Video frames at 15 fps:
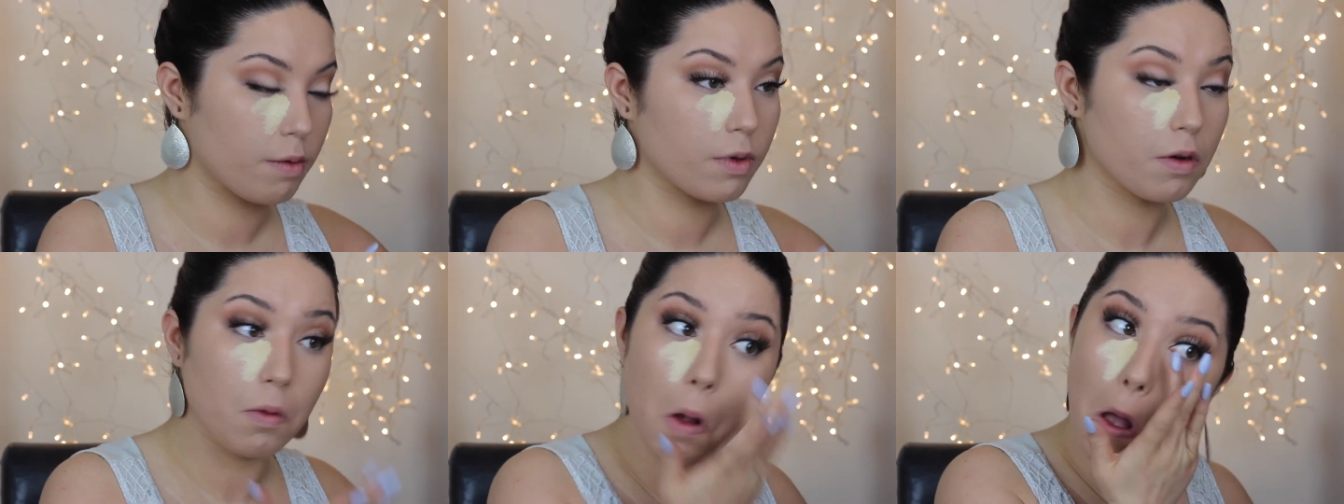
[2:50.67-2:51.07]

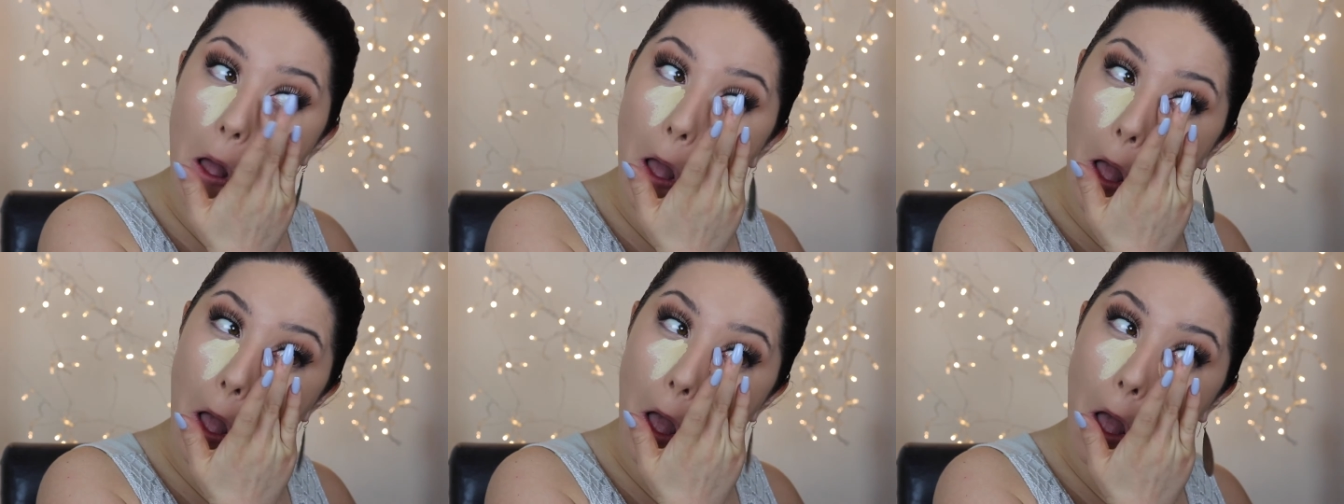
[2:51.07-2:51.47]
And I'm just
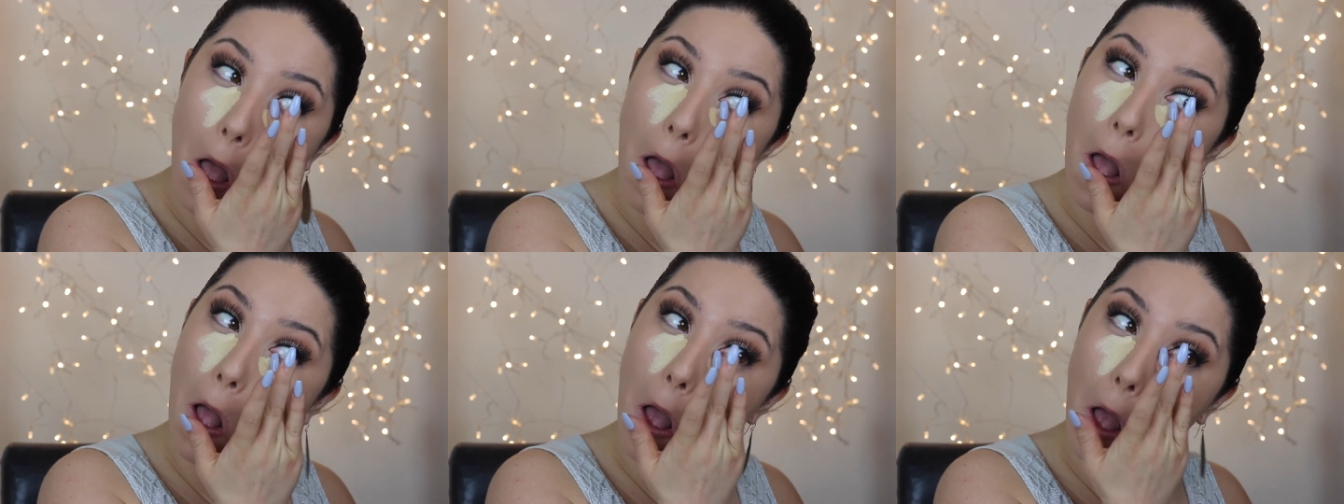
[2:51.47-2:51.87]
taking that
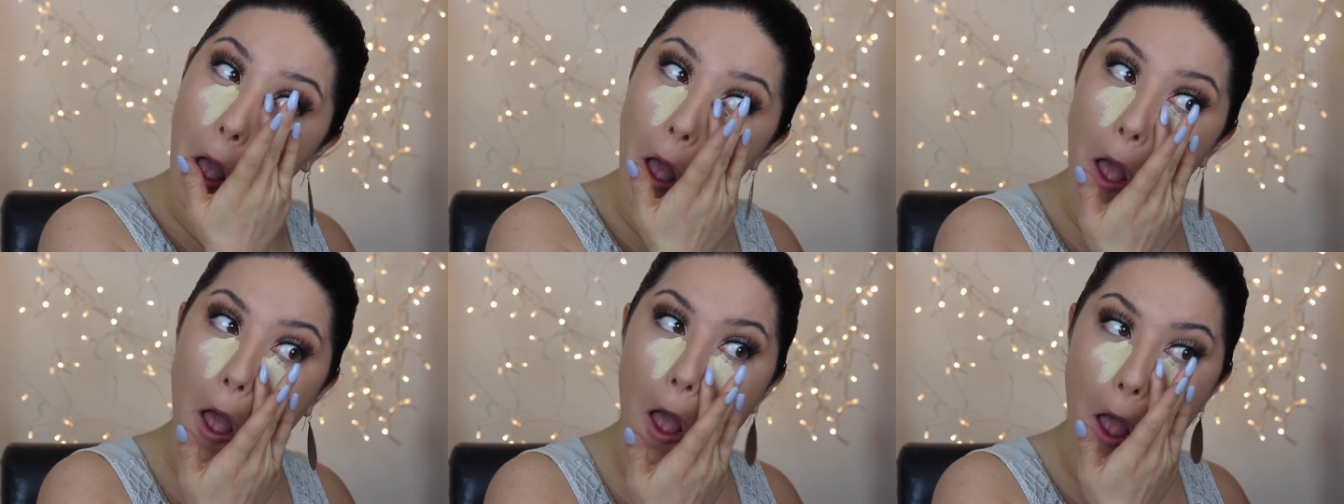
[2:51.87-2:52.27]
on all of
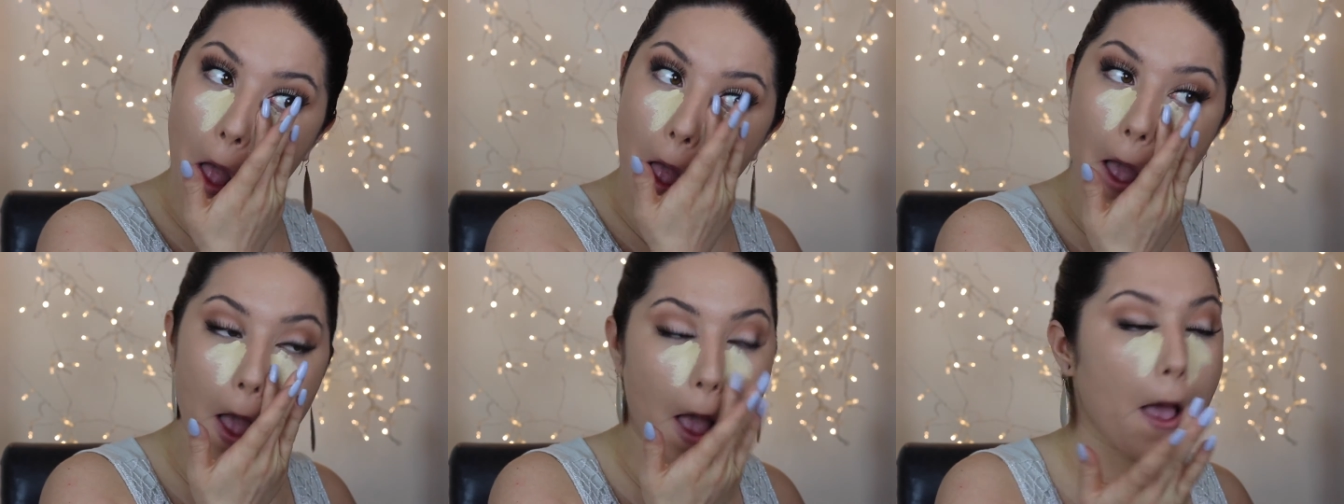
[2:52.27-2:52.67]
the
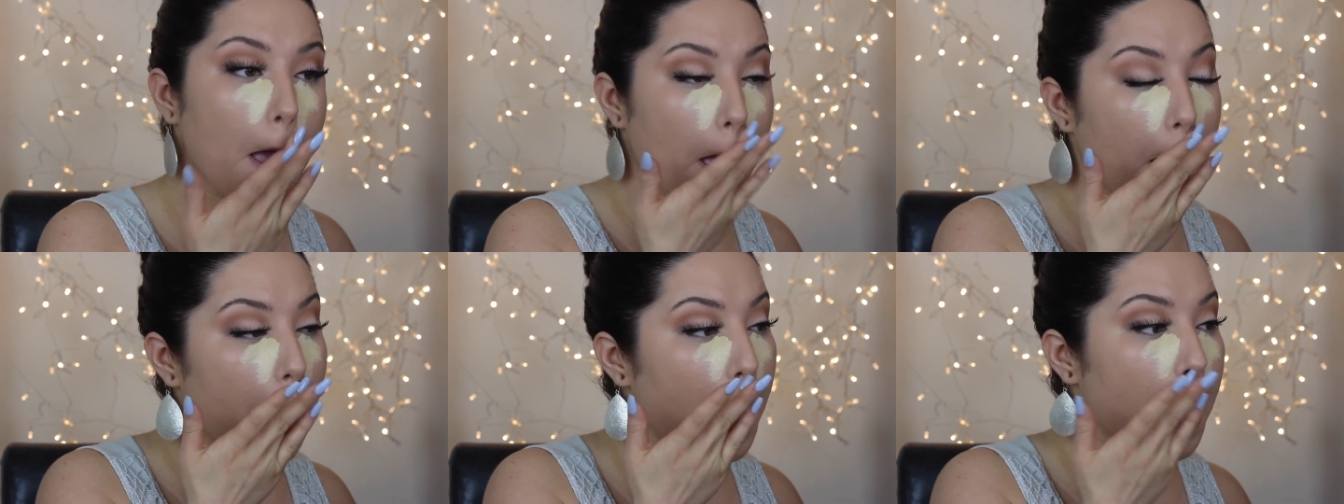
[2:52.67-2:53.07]
normal
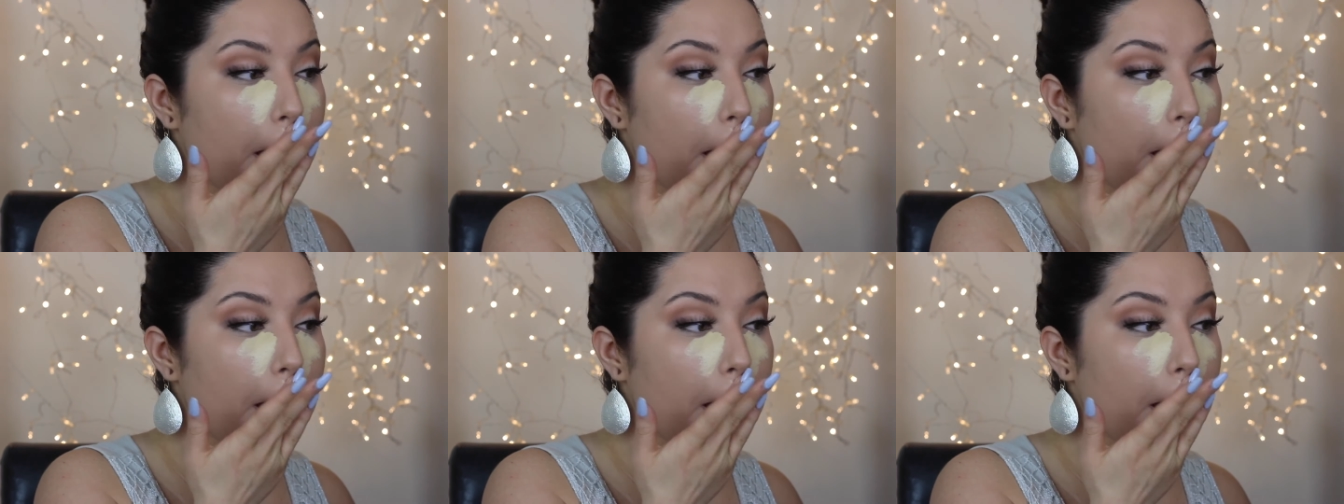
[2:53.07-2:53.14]
areas